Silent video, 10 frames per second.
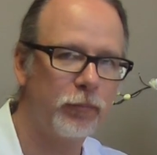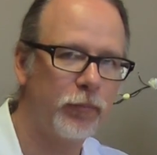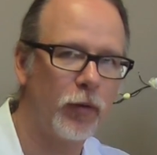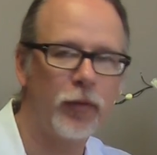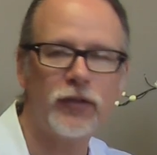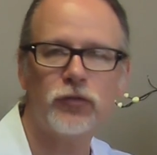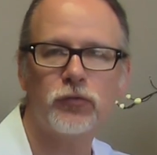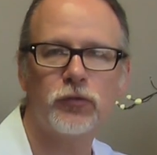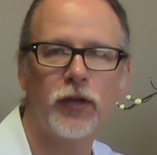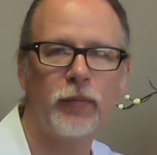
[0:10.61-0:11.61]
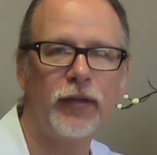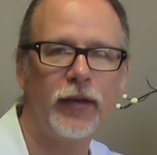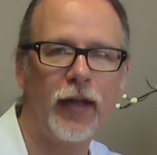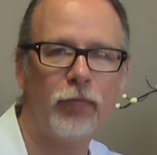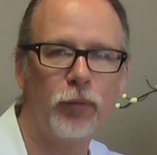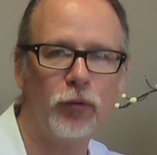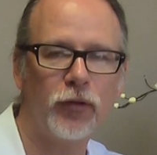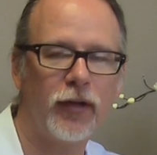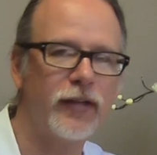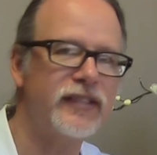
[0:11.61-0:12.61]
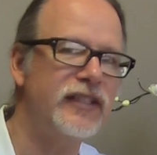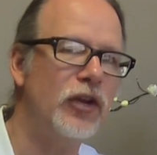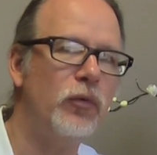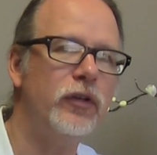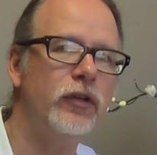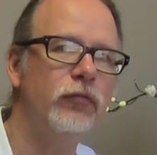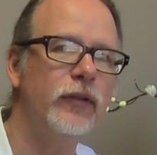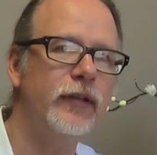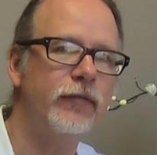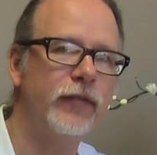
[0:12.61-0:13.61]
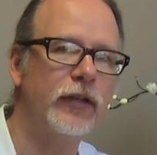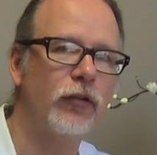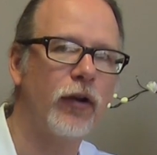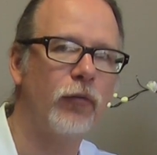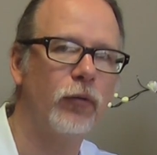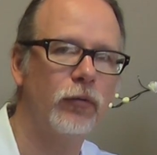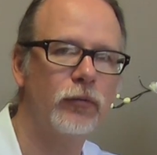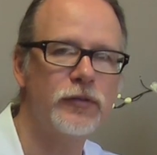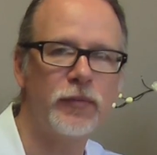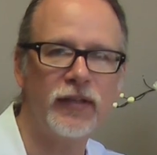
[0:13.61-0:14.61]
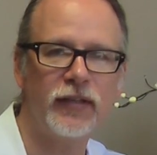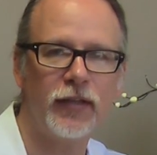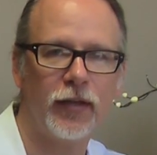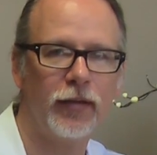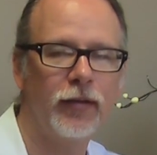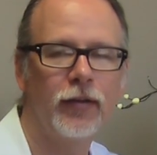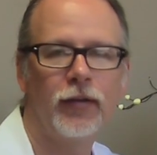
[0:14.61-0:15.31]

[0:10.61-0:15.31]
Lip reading: Our patients would come in and have Botox, and no one could really figure out what was being done.